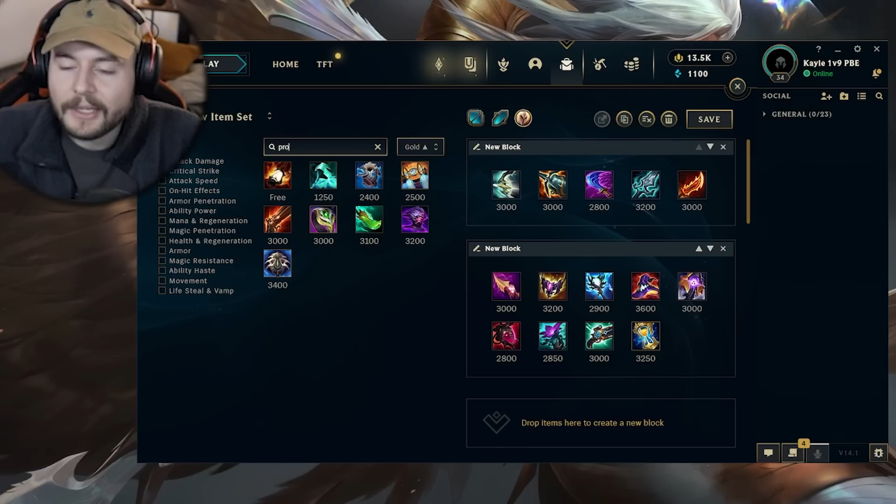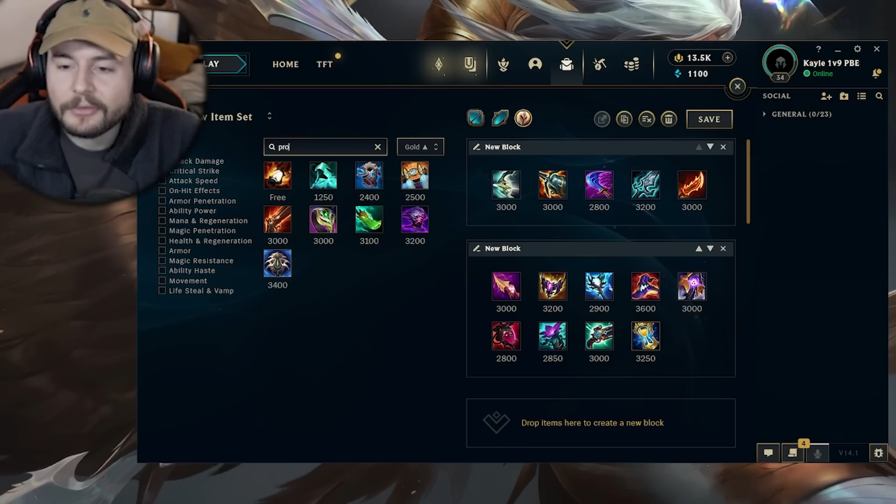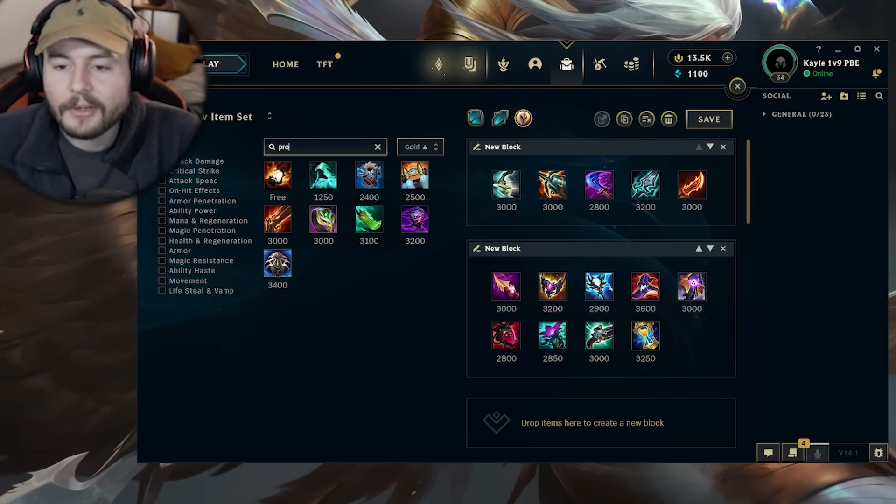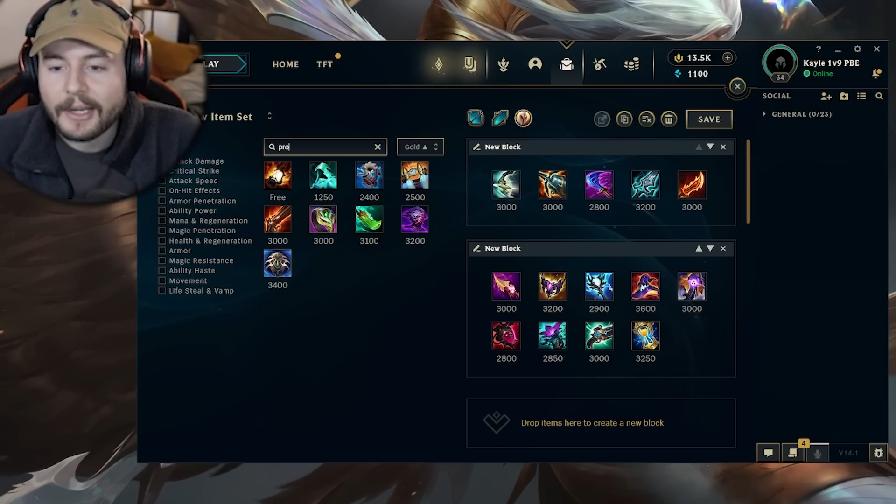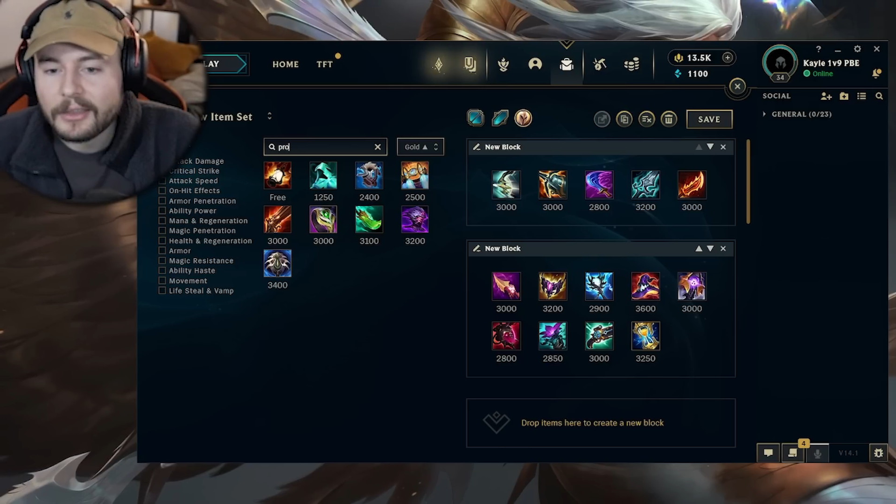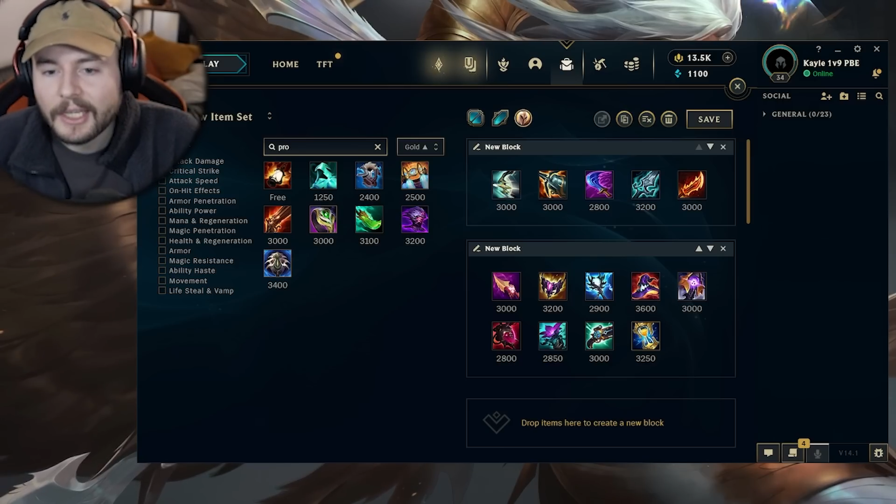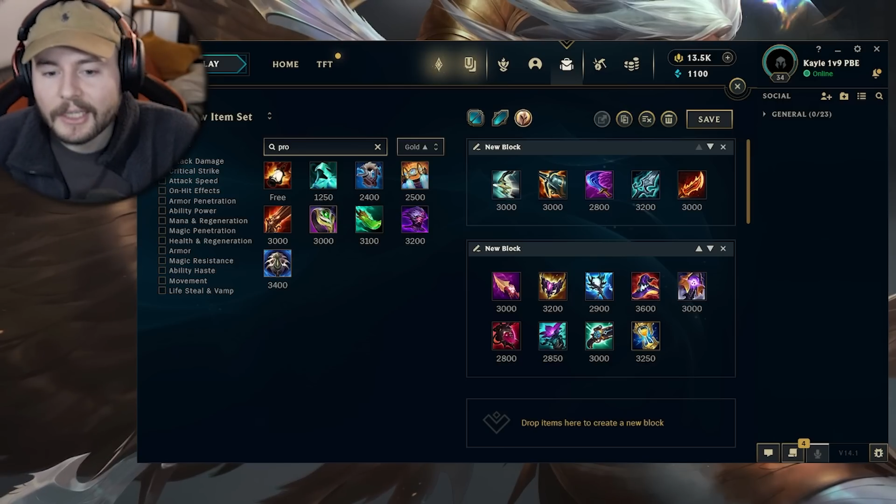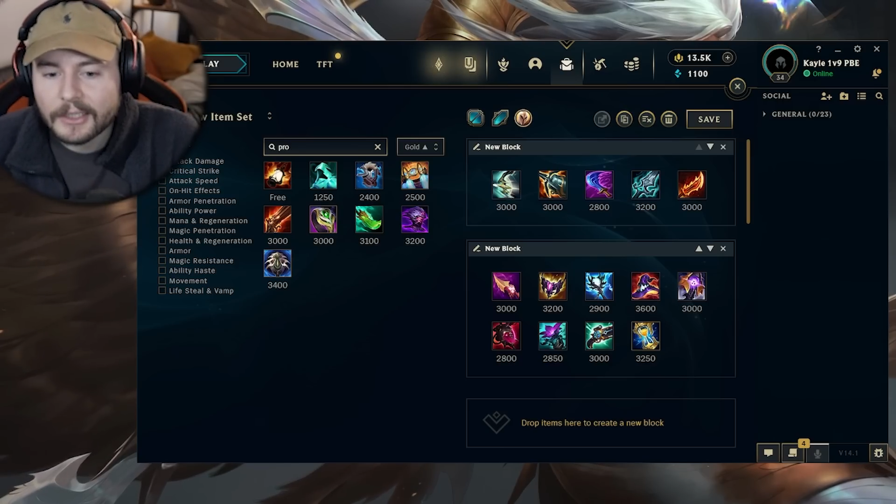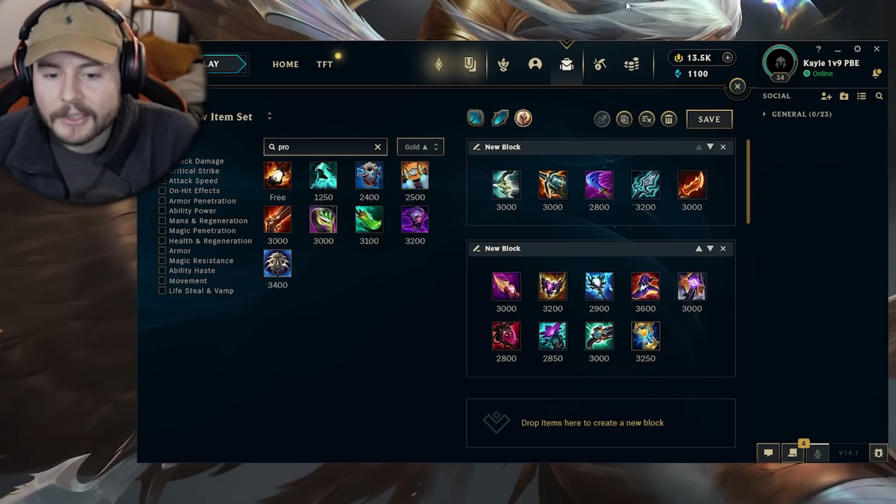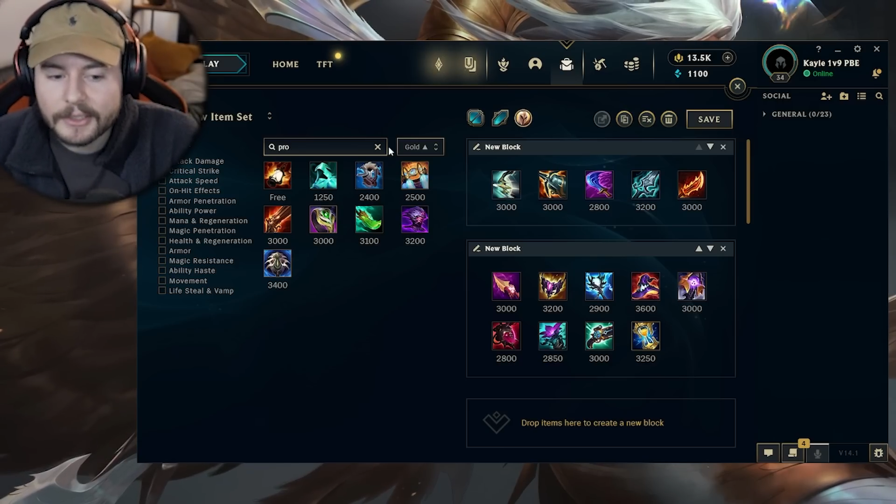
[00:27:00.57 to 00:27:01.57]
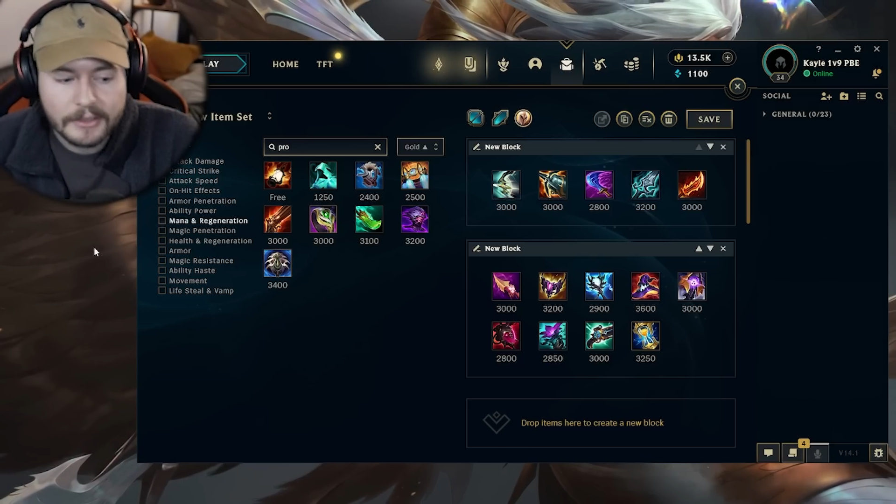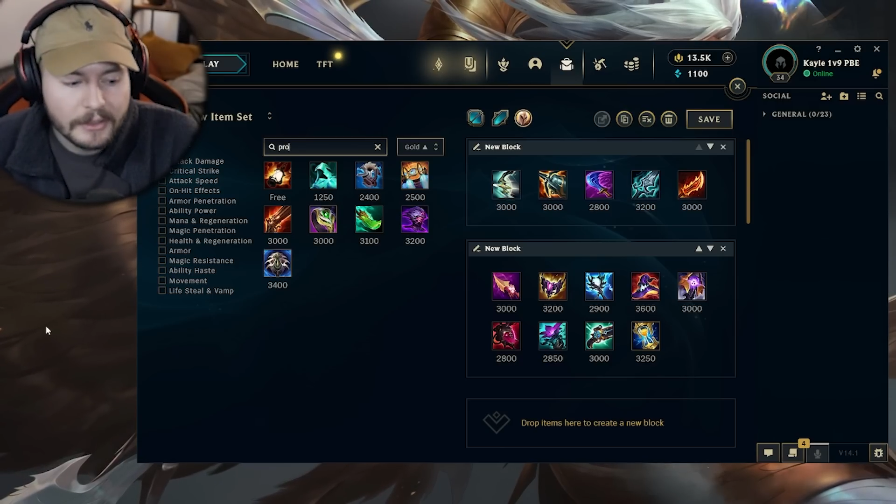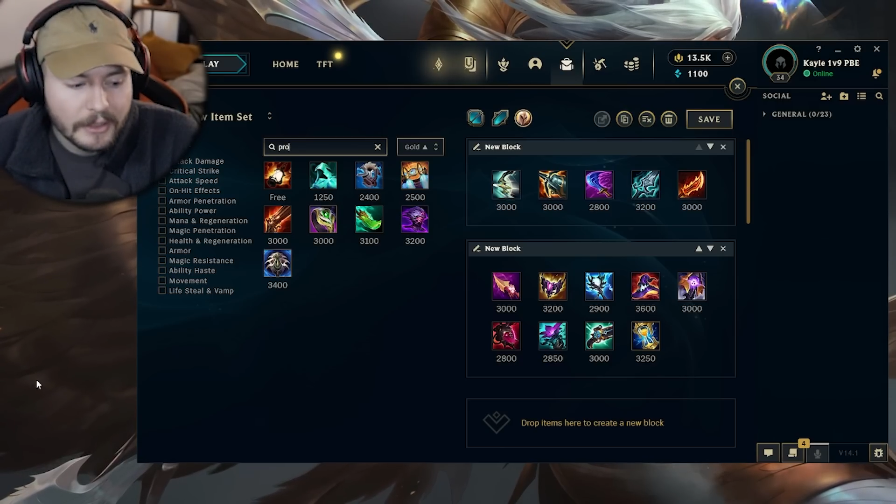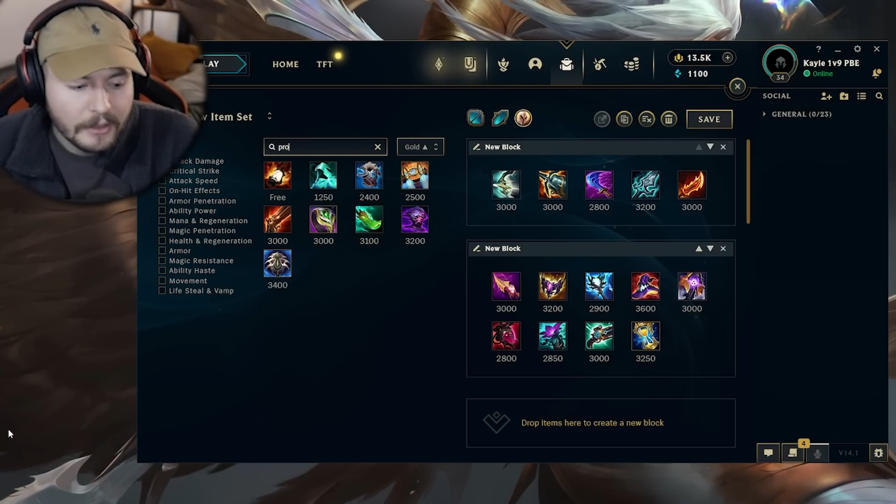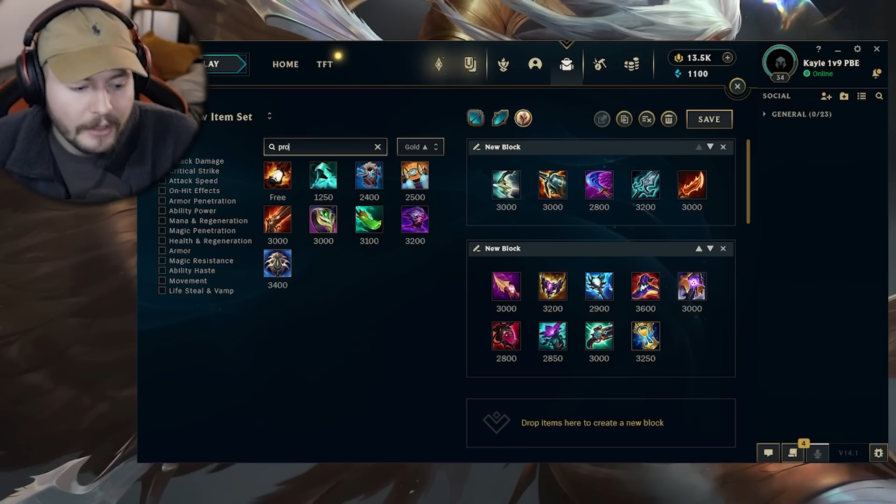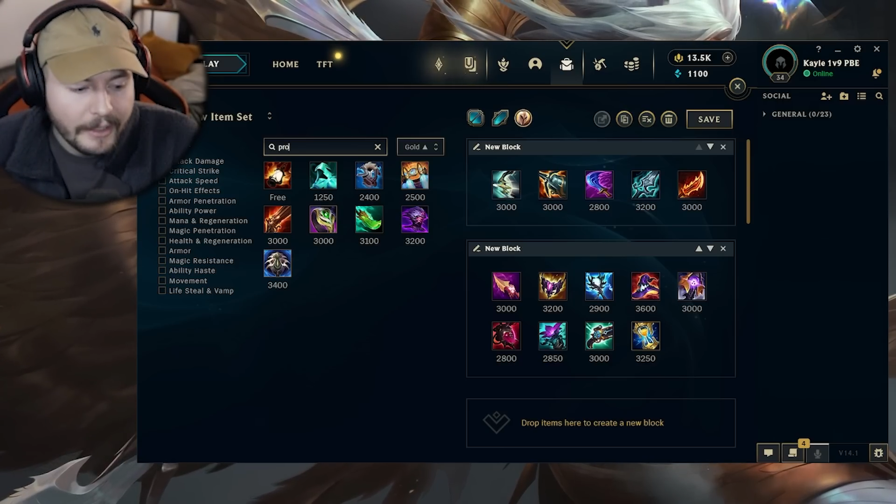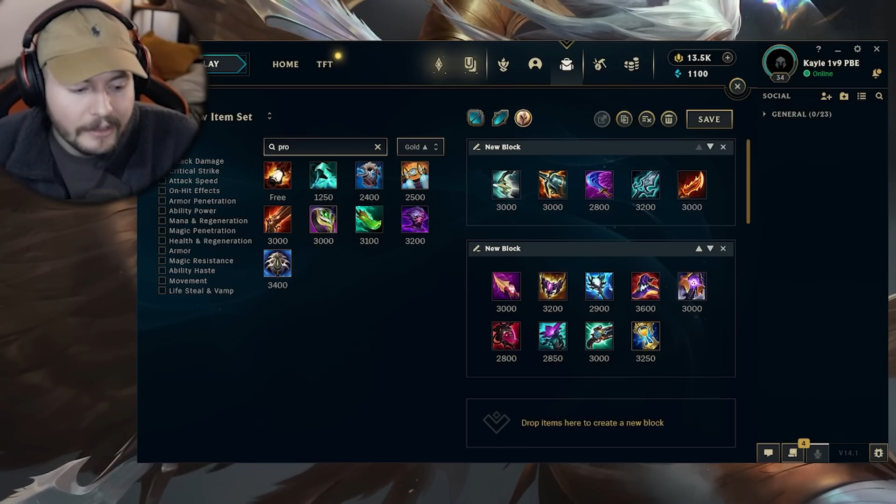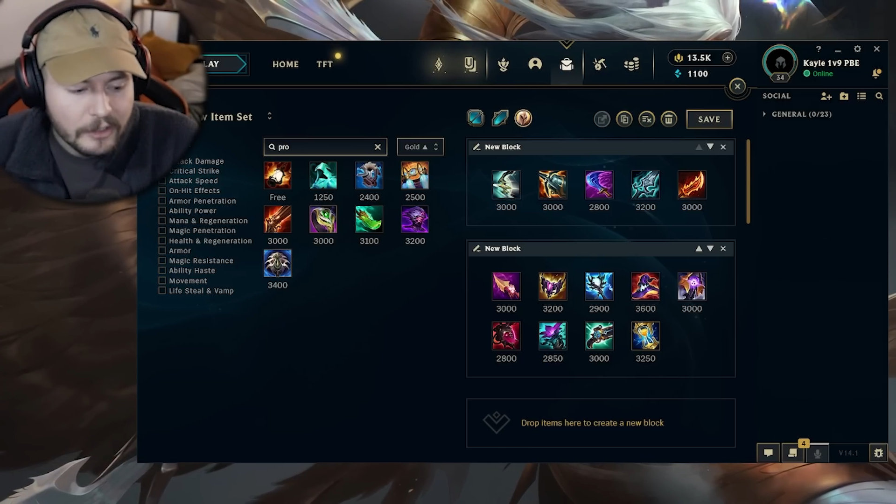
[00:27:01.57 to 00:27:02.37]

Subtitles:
I think, and